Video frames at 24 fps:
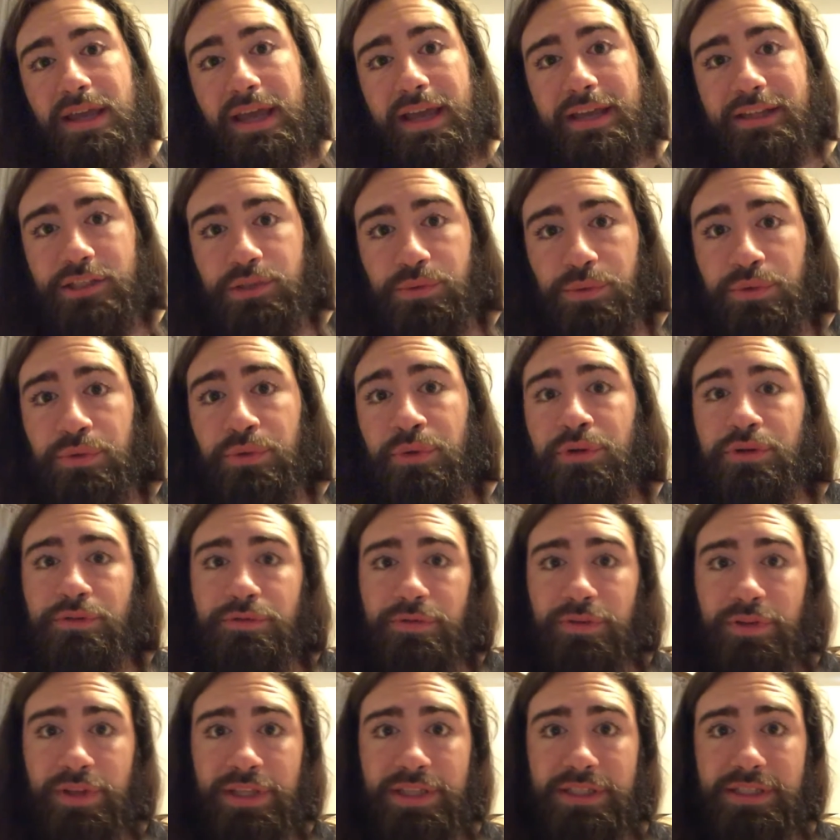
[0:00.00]
And so in order
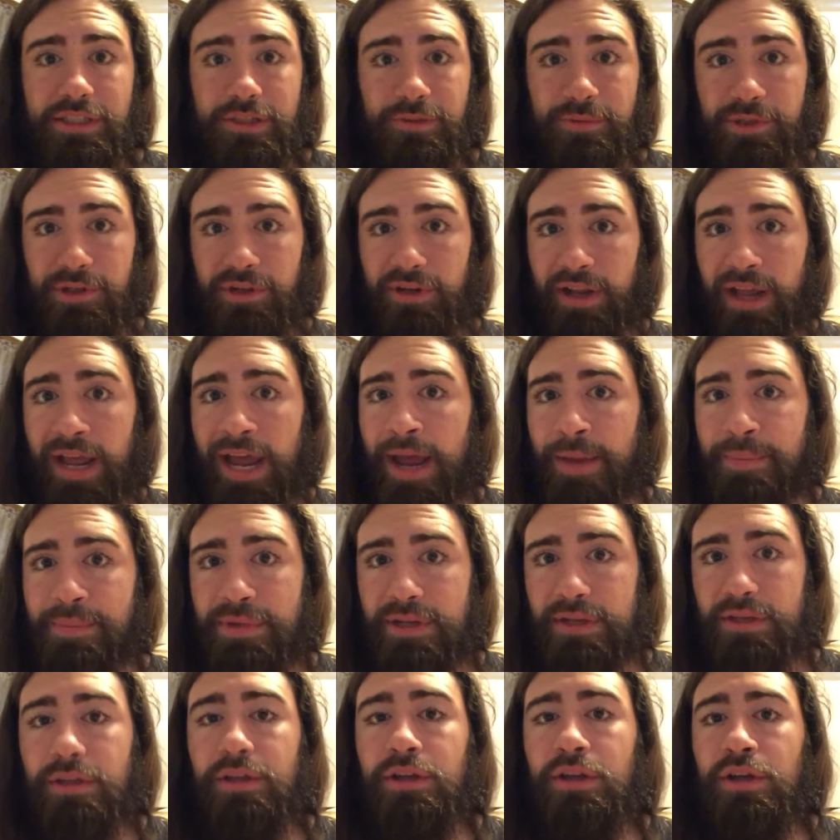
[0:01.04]
for this to be able to
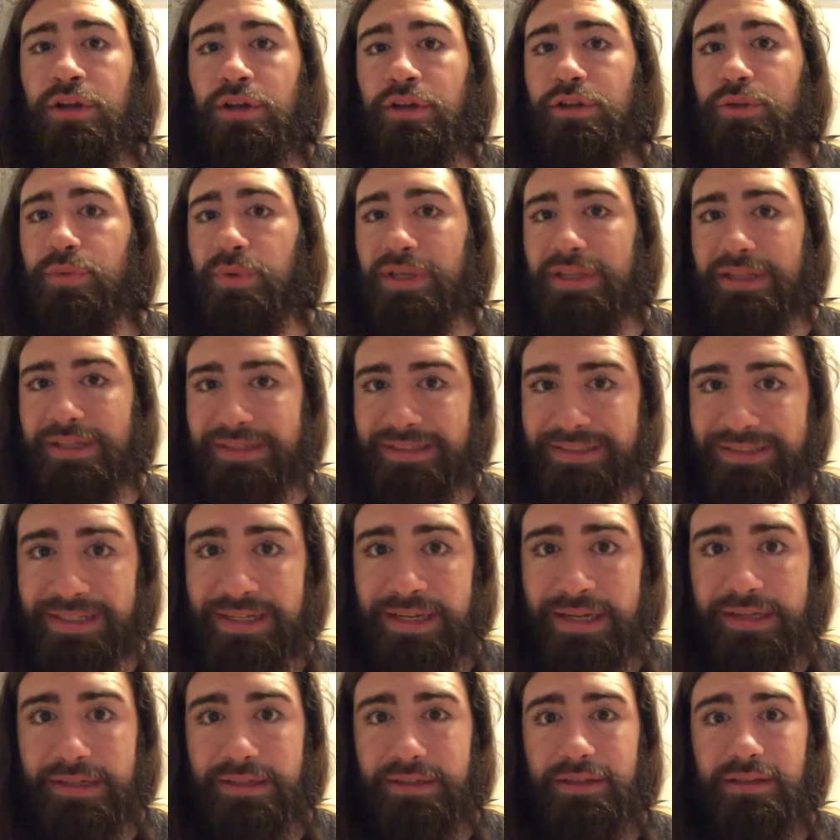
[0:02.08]
happen the way that it
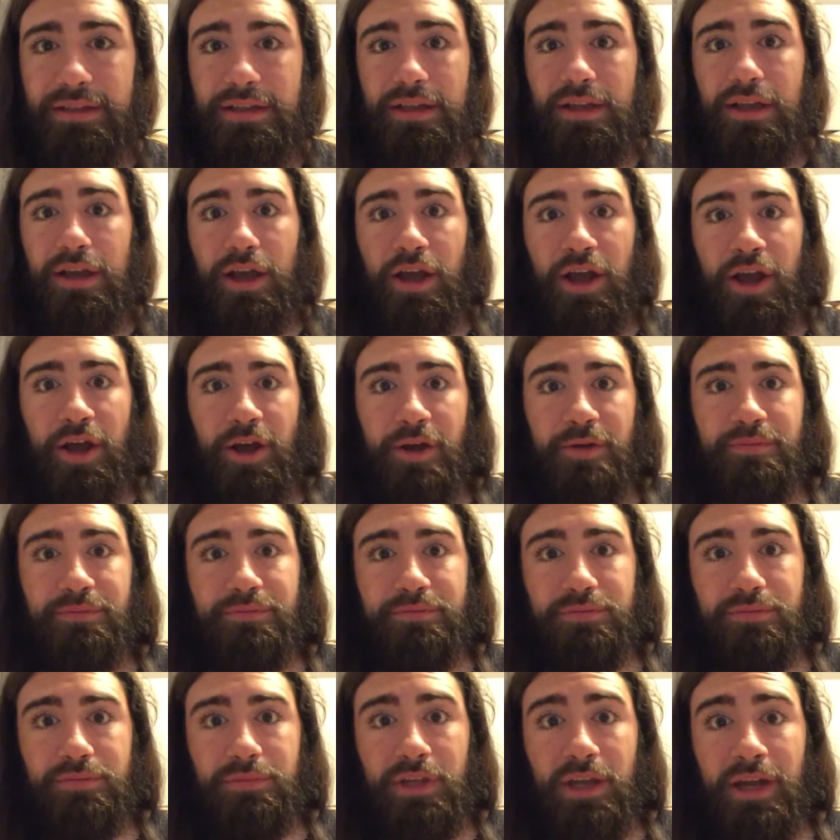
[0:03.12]
did,
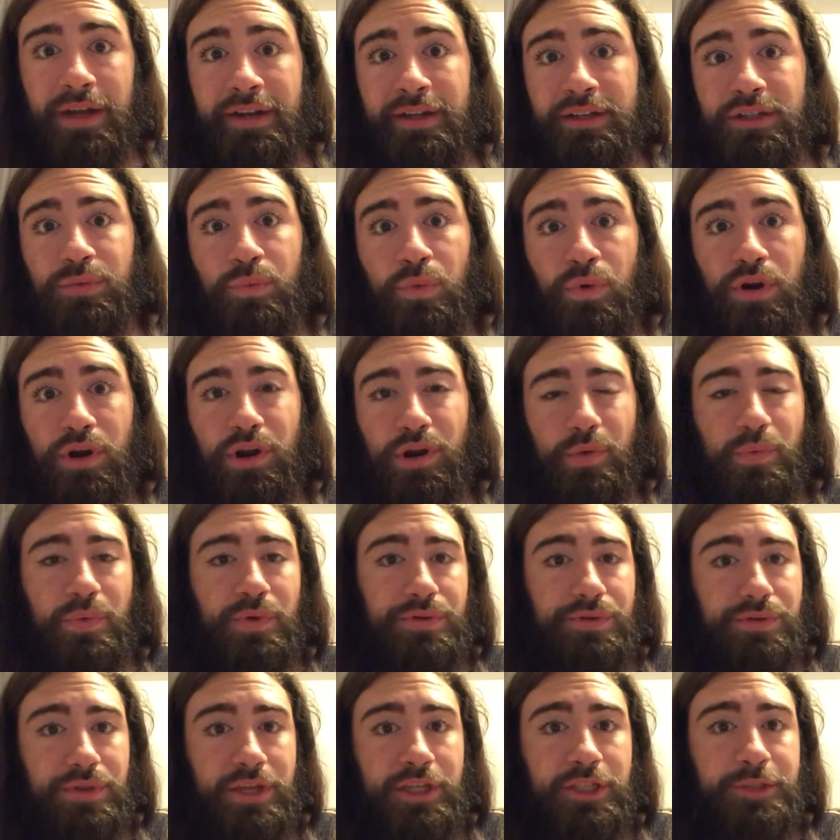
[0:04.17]
God had to work
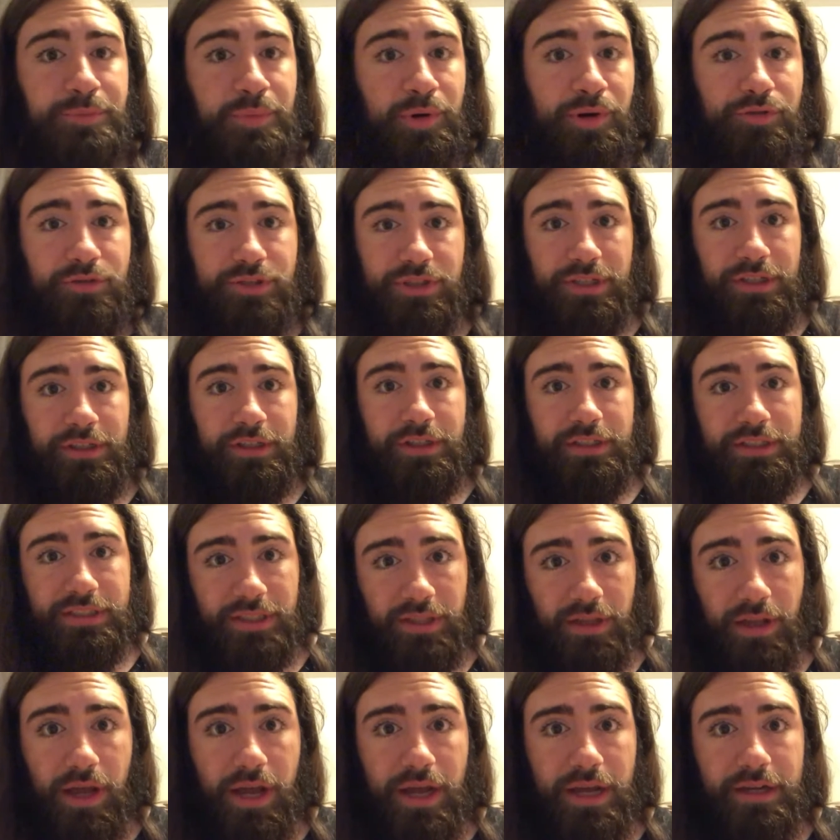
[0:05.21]
with each person in
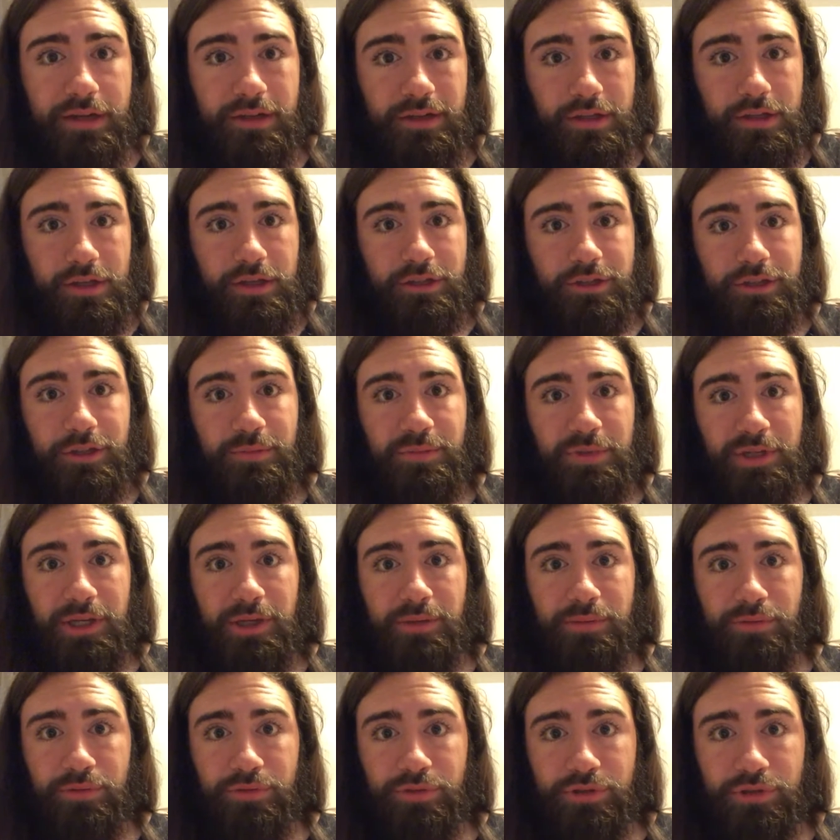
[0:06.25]
this line to
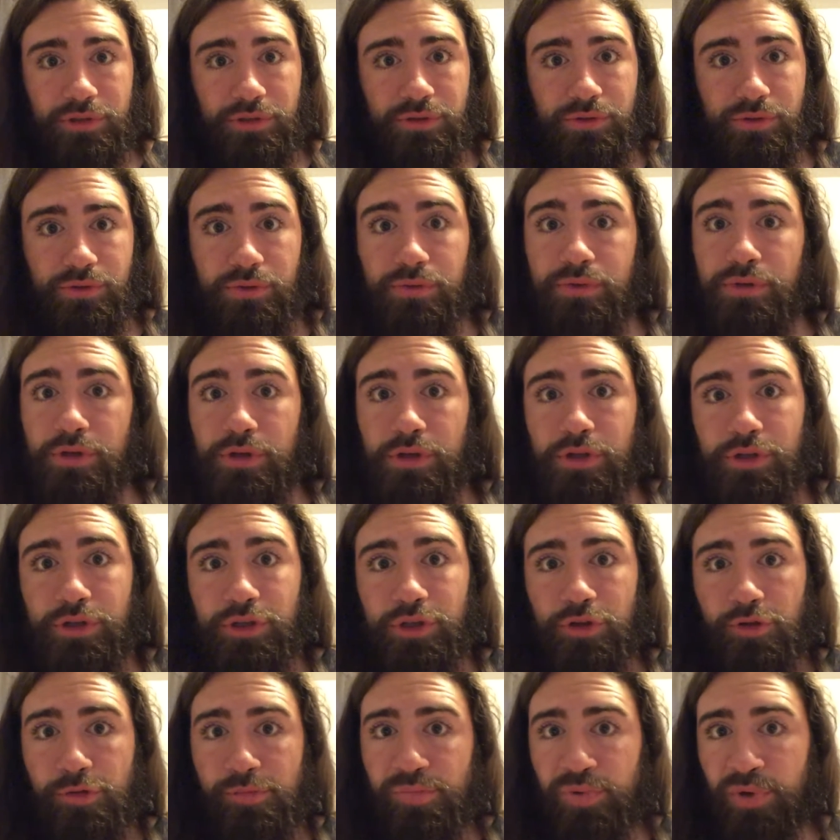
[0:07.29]
be able to,
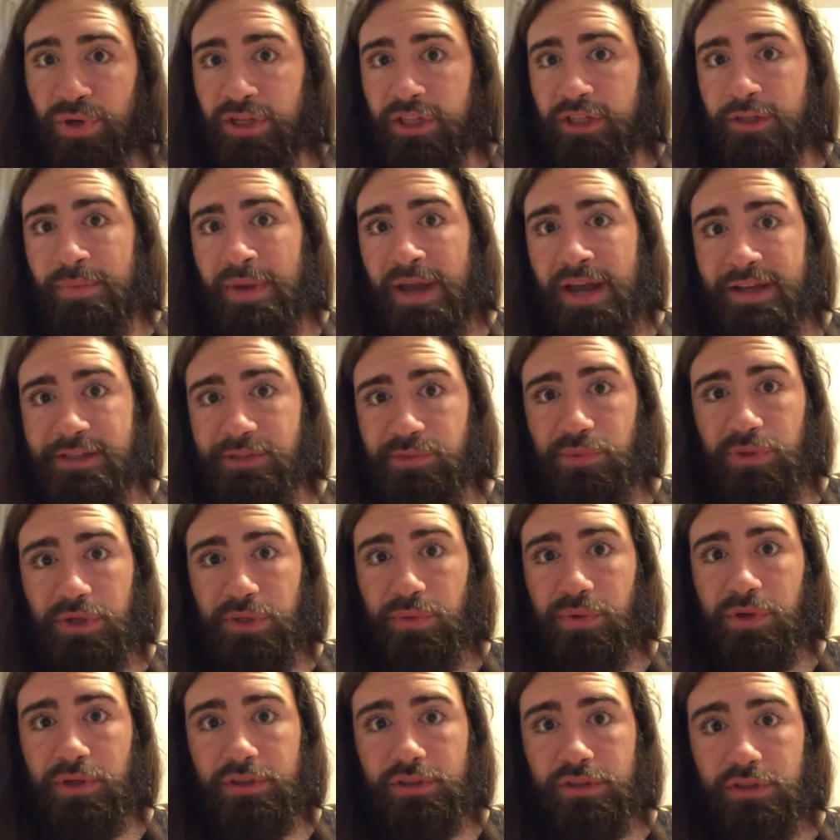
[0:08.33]
bring to pass what he
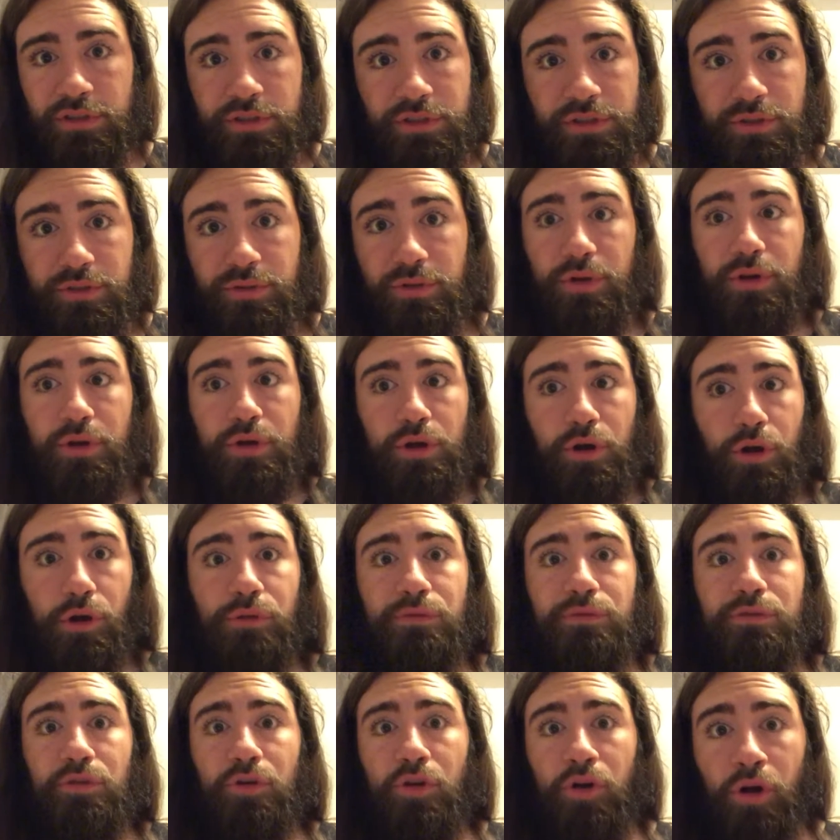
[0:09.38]
wanted to do
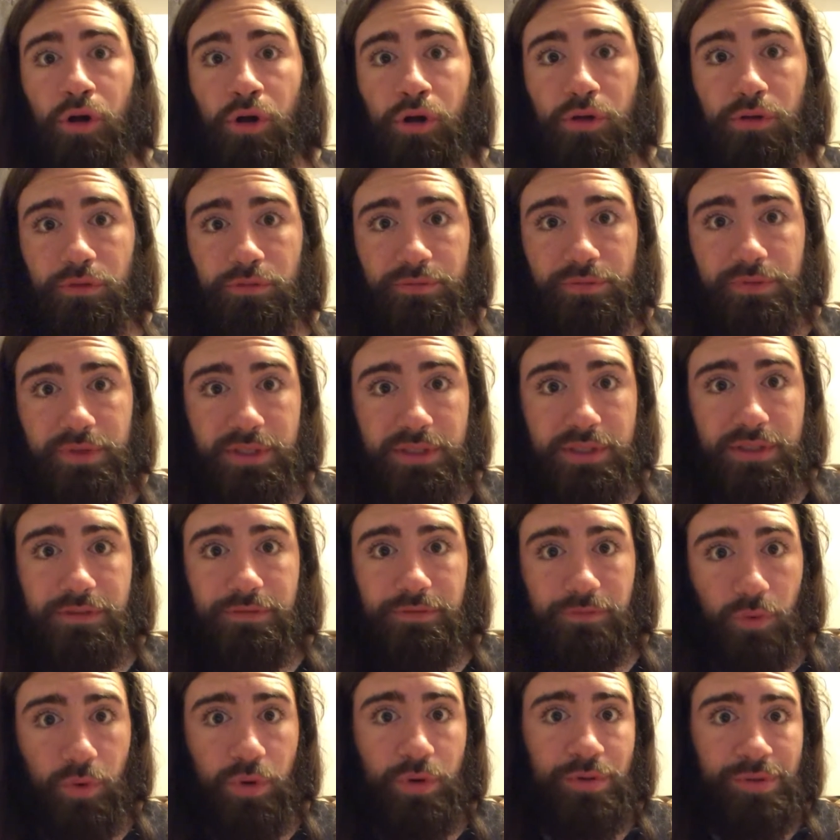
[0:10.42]
over all of these
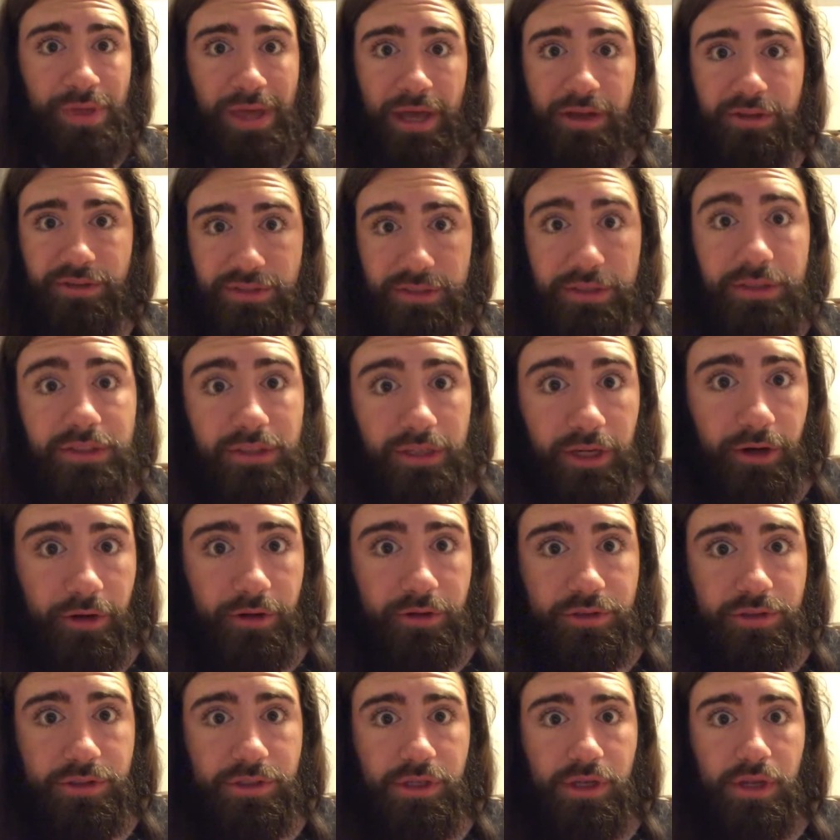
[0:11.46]
4,000
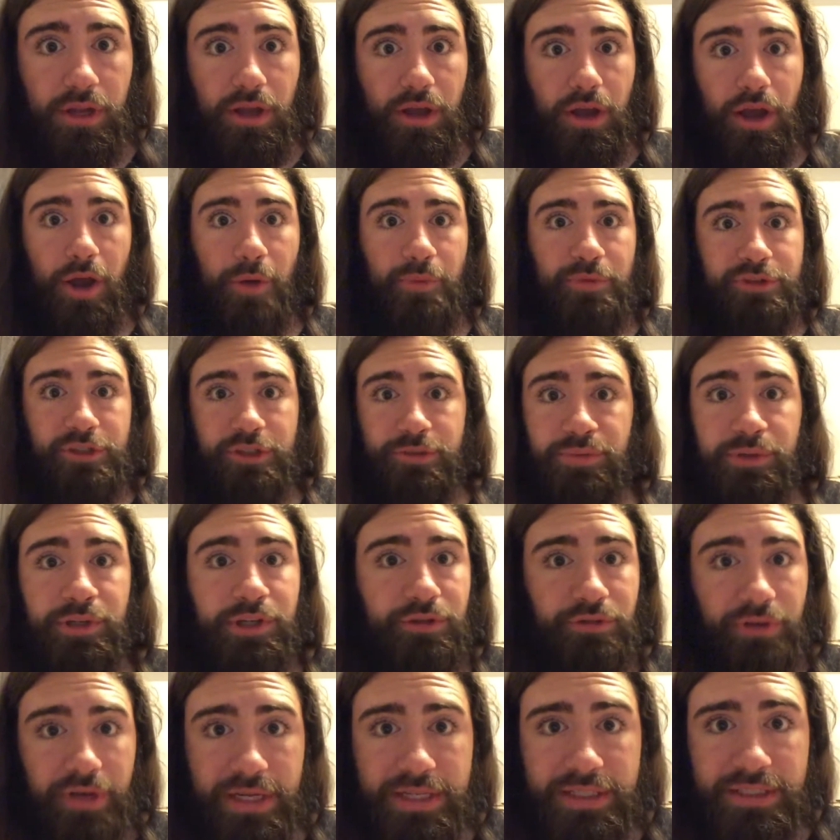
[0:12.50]
years, which is
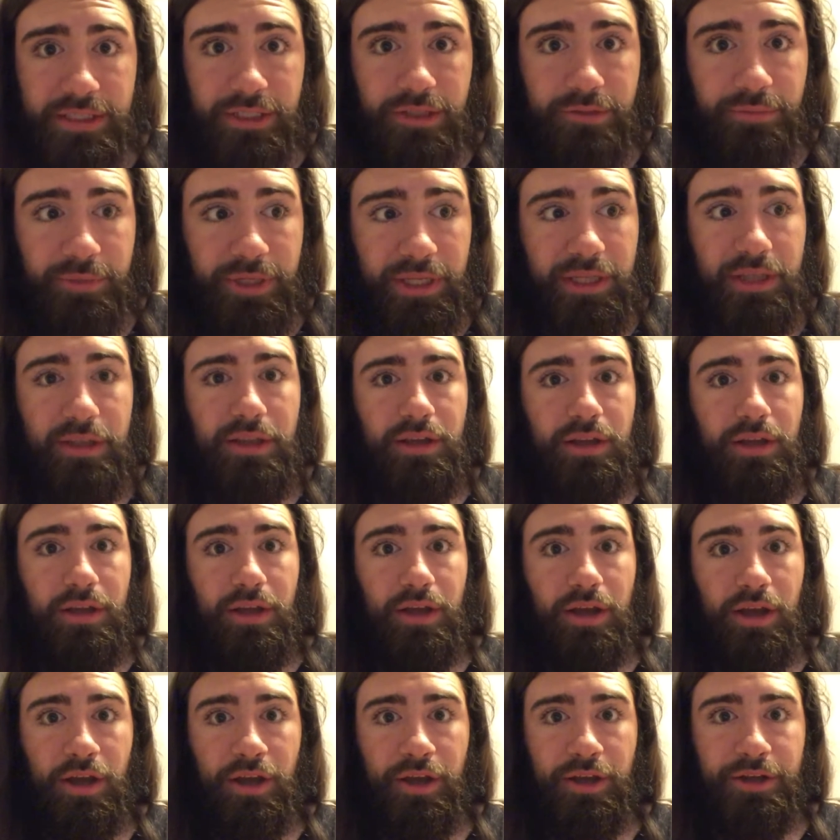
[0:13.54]
pretty crazy to me,
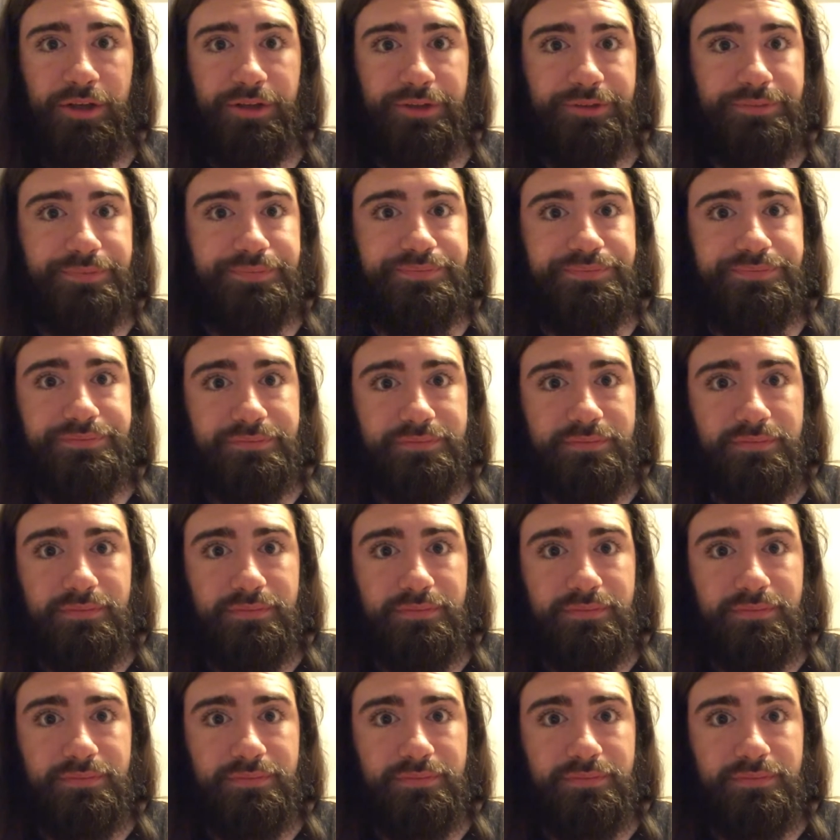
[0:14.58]
all